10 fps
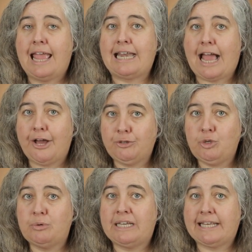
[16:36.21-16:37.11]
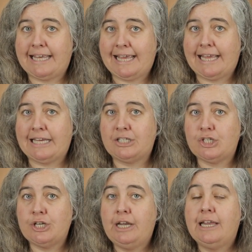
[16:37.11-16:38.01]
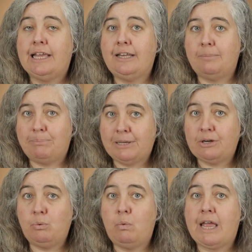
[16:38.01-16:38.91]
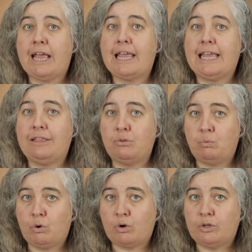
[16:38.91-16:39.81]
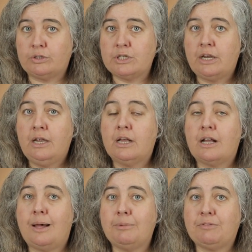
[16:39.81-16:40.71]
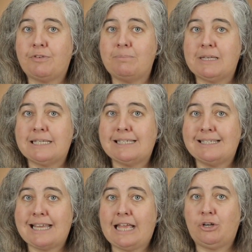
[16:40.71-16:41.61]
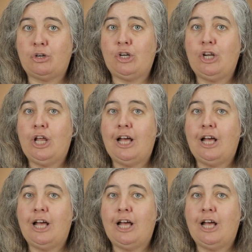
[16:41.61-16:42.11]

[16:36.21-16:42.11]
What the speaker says: and how you can engage in a bigger way in the world coming from this centered,